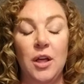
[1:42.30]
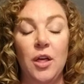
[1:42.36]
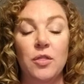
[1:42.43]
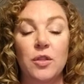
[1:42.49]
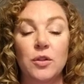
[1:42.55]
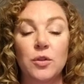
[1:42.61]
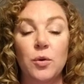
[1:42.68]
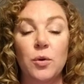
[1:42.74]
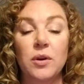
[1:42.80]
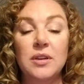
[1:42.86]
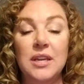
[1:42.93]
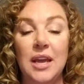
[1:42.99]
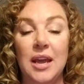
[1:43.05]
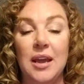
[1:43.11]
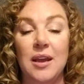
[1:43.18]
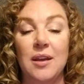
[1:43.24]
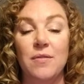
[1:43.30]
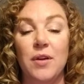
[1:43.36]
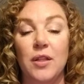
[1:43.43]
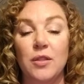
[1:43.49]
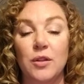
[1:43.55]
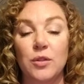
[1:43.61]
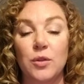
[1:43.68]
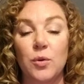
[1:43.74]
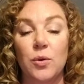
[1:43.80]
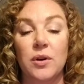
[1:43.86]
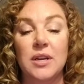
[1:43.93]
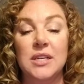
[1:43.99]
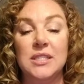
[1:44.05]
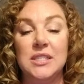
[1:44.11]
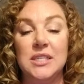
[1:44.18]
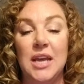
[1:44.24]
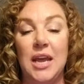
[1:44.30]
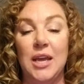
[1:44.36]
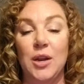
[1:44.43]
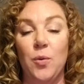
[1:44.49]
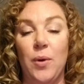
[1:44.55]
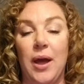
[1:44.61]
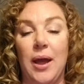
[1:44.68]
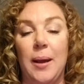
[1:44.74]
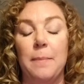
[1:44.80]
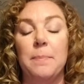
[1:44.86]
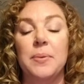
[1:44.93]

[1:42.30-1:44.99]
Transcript: The Lord gave and the Lord has taken away.